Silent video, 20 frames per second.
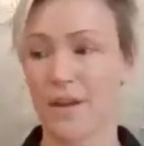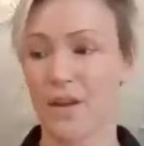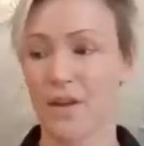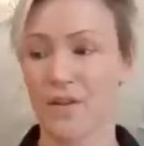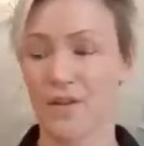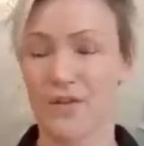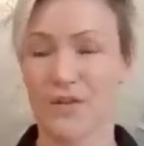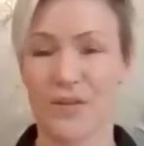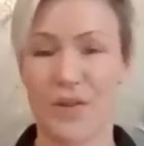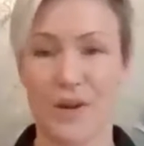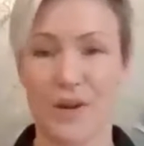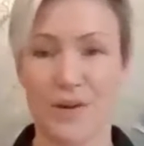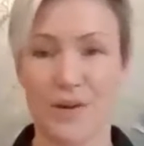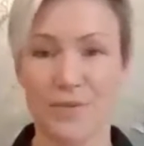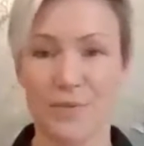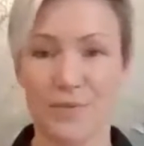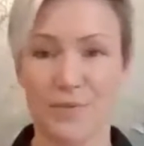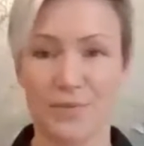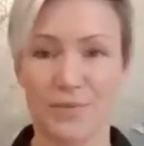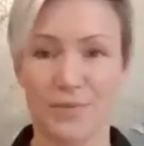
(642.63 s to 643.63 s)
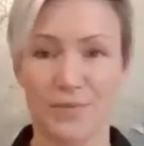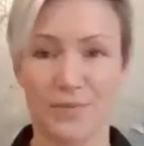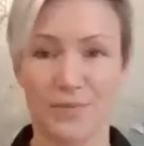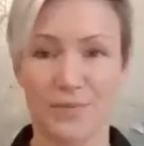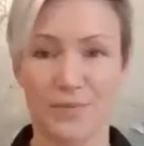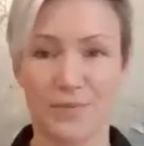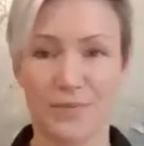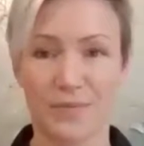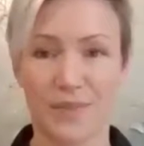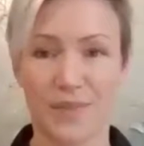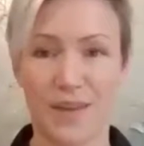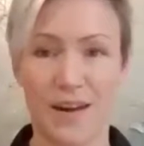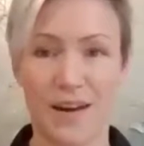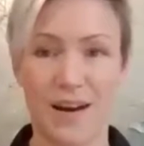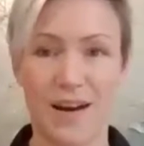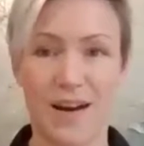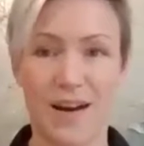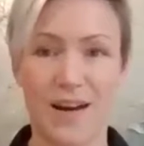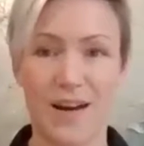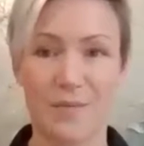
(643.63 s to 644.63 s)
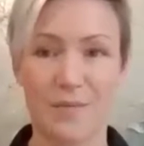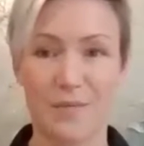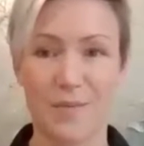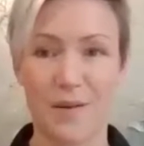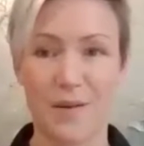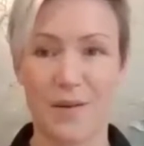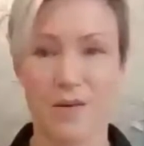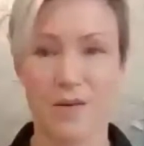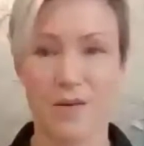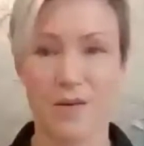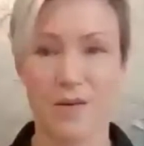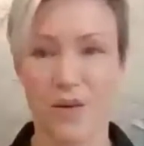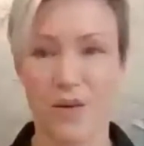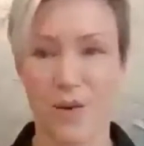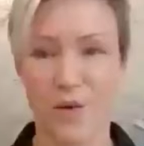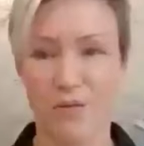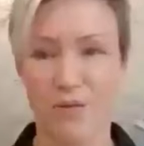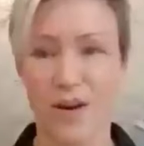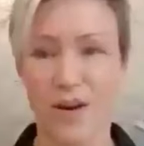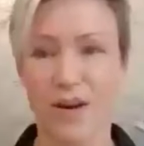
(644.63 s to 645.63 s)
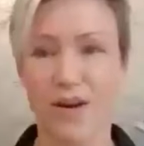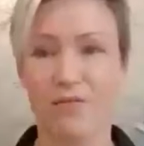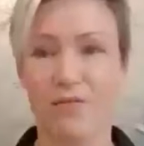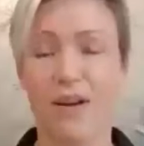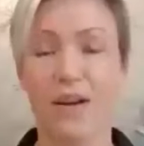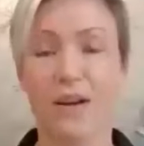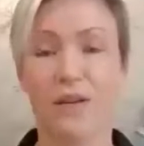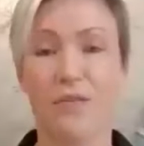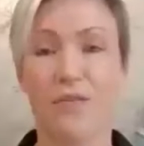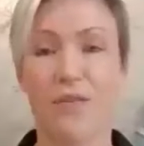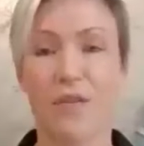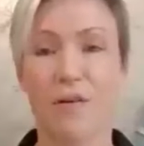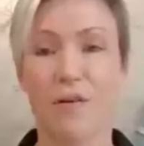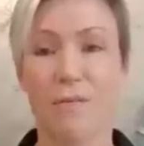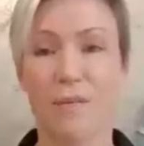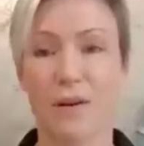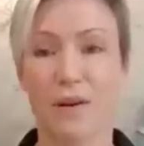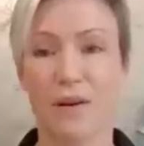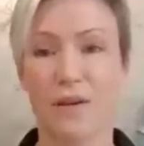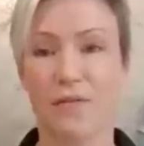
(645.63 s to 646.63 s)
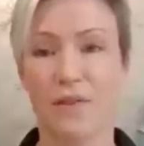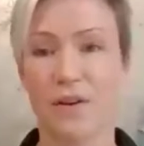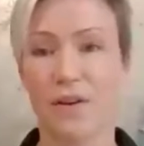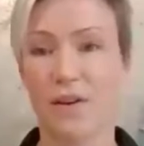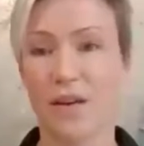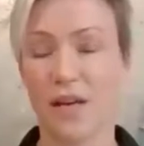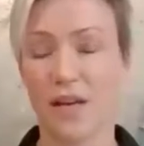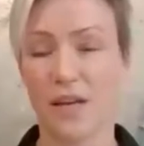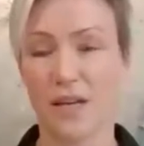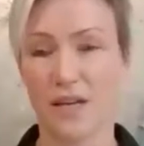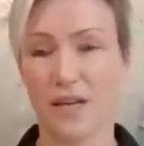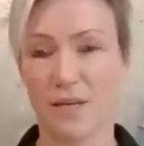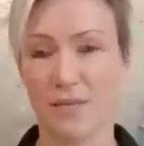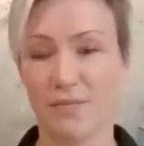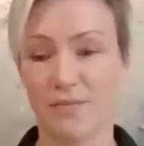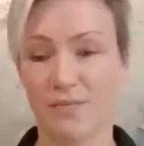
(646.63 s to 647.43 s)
So I'm a really, really firm believer in